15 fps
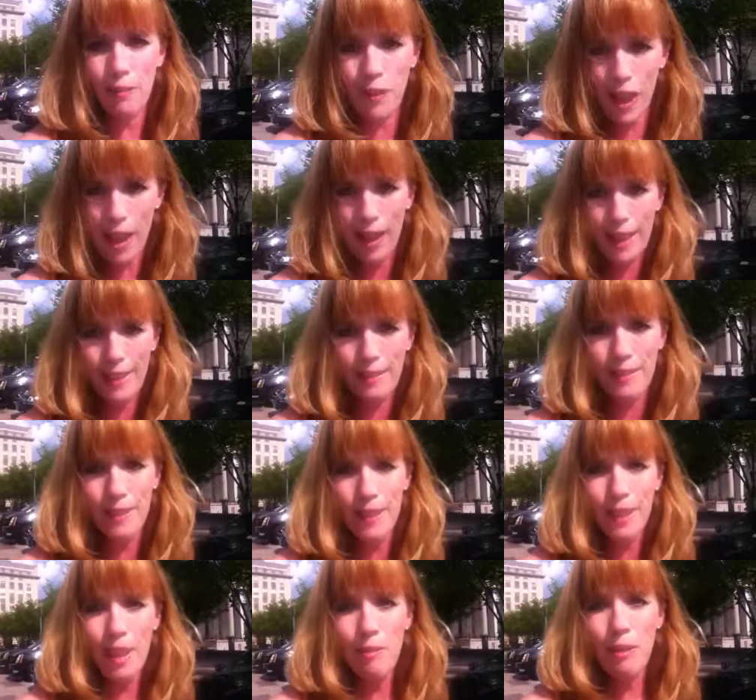fine,
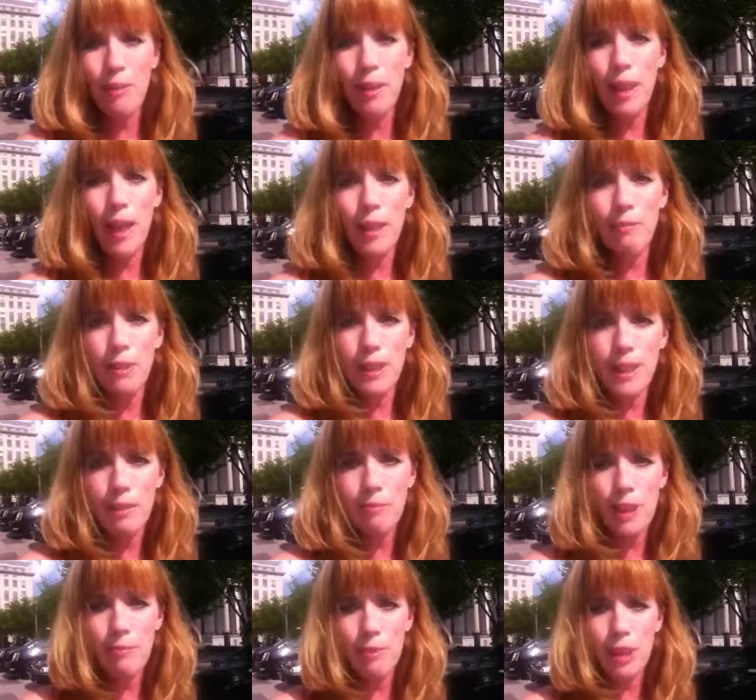but we got to put
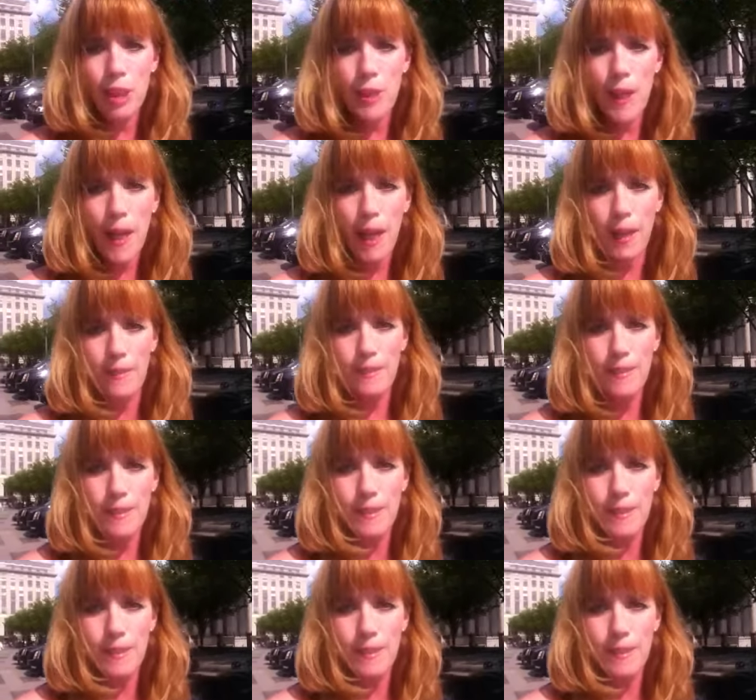some people in jail.